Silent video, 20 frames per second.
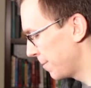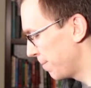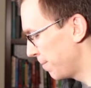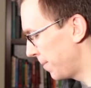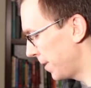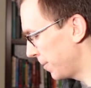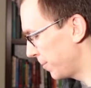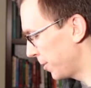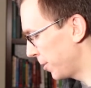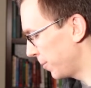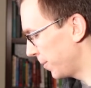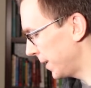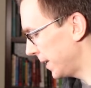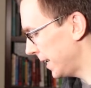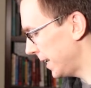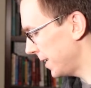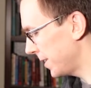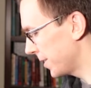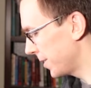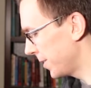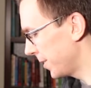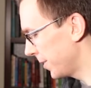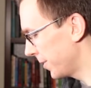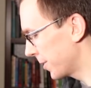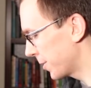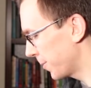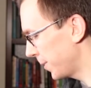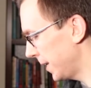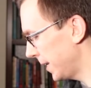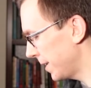But what we need to do
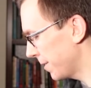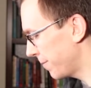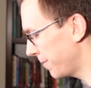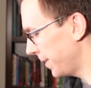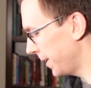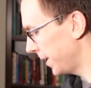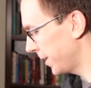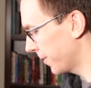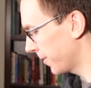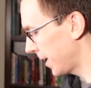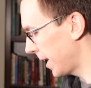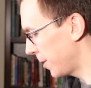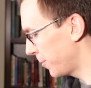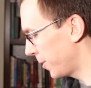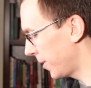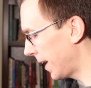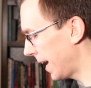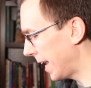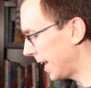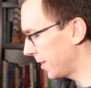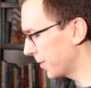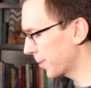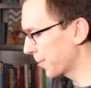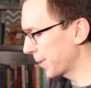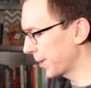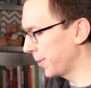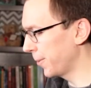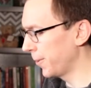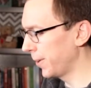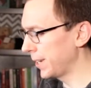is we need to figure out, well, how are
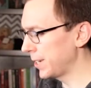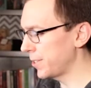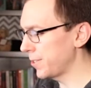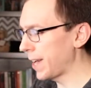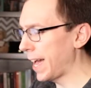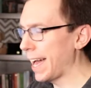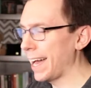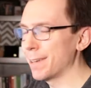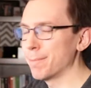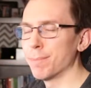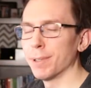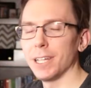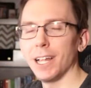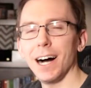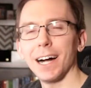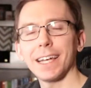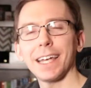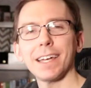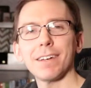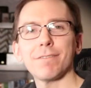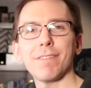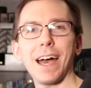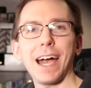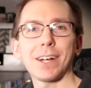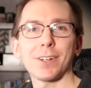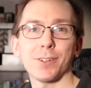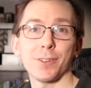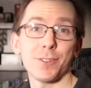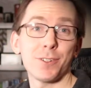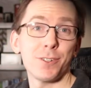we going to add blocking
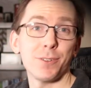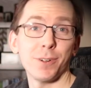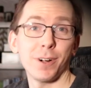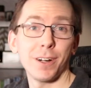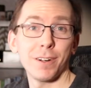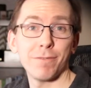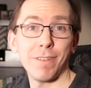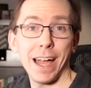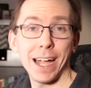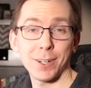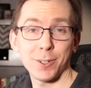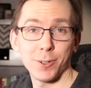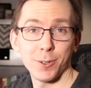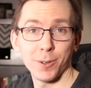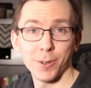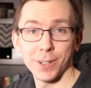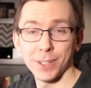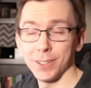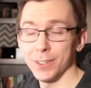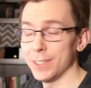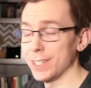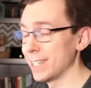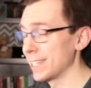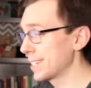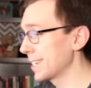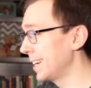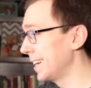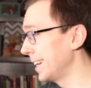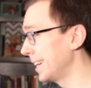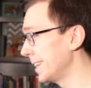factors to our factorial
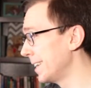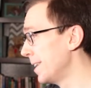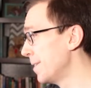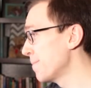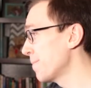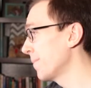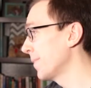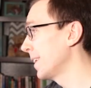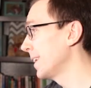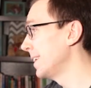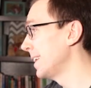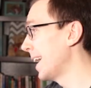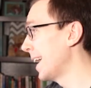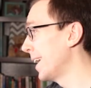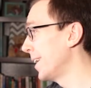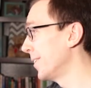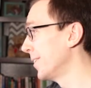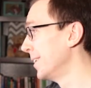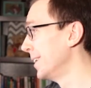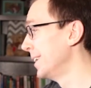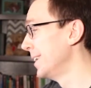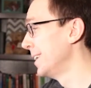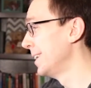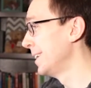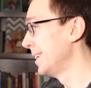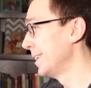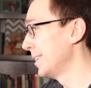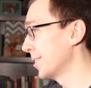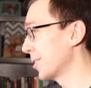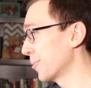design? Now,
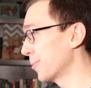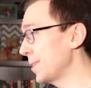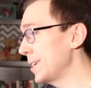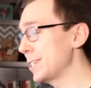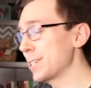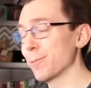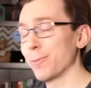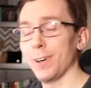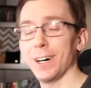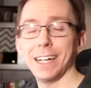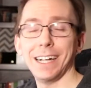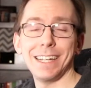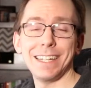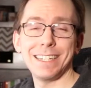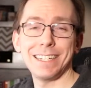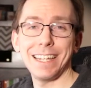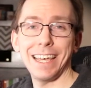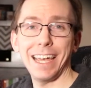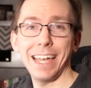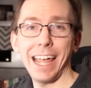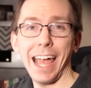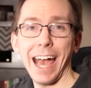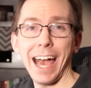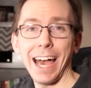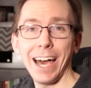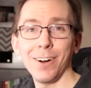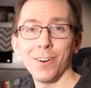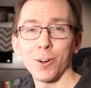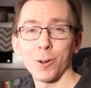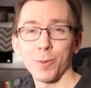the reason why I say
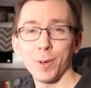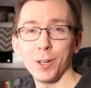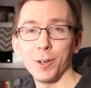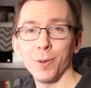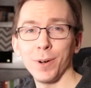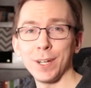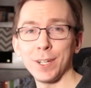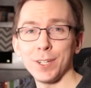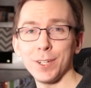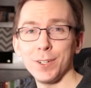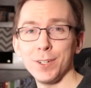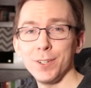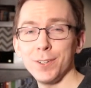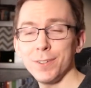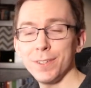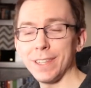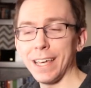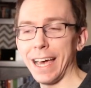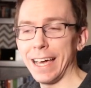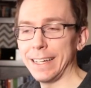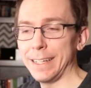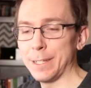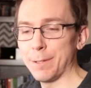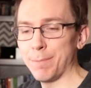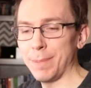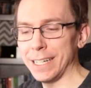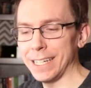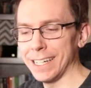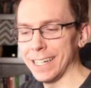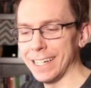how are we going to do that is
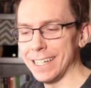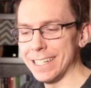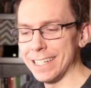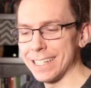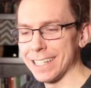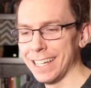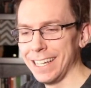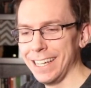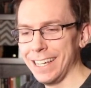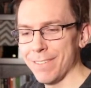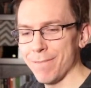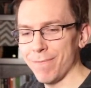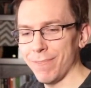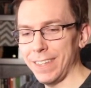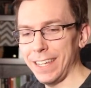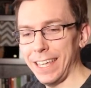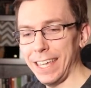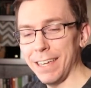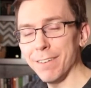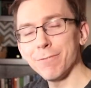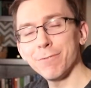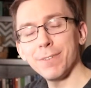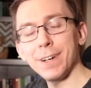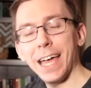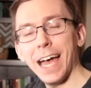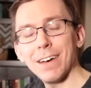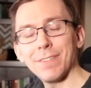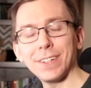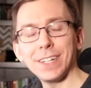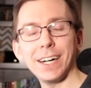because if we
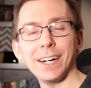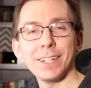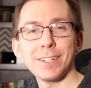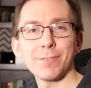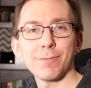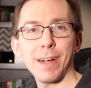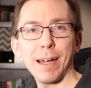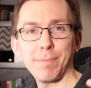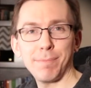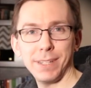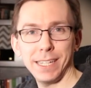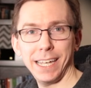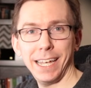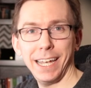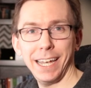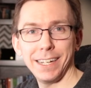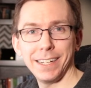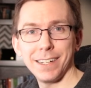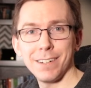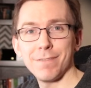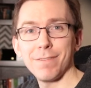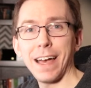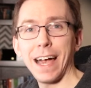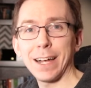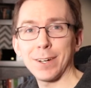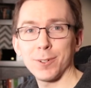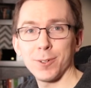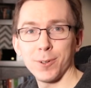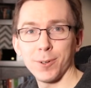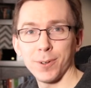have an unreplicated
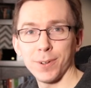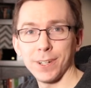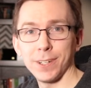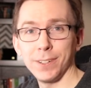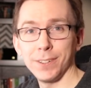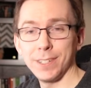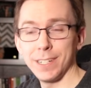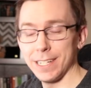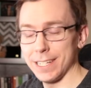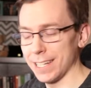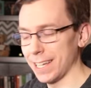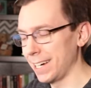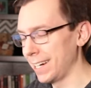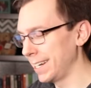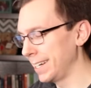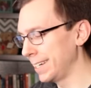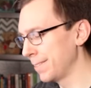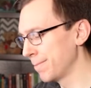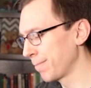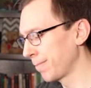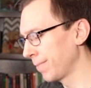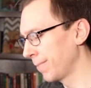factorial design,